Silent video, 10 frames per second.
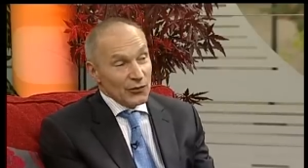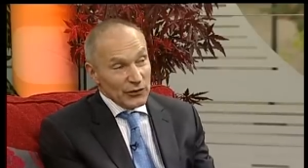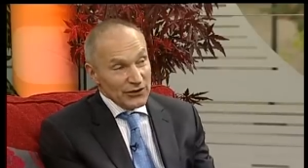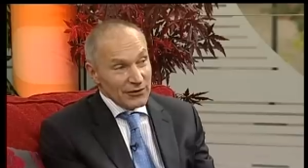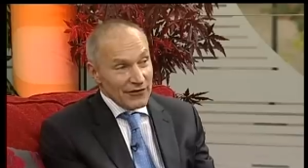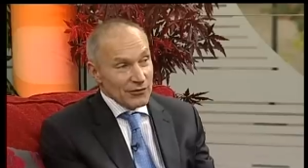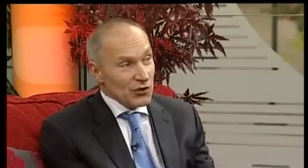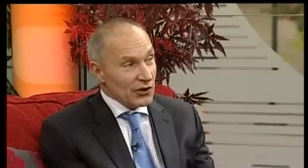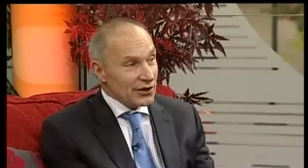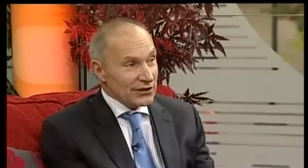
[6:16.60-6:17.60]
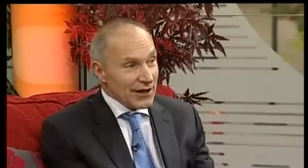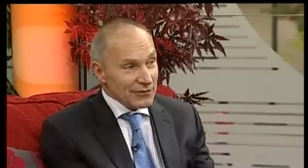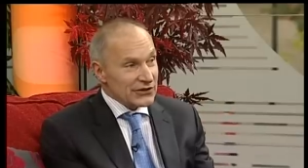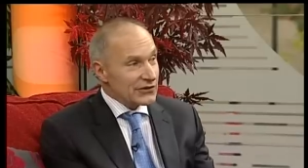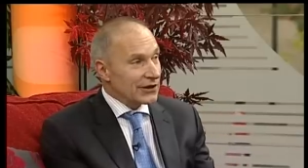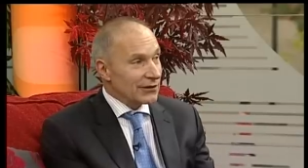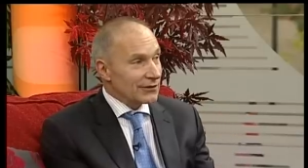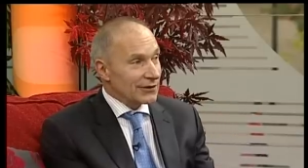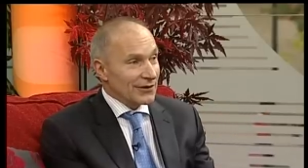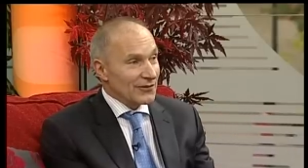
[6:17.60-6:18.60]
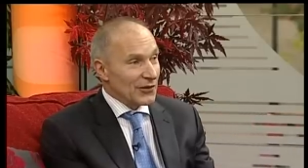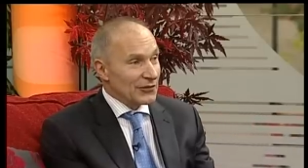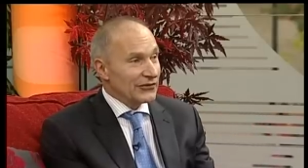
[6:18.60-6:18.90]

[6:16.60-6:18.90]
We do have a product amnesty on at the moment.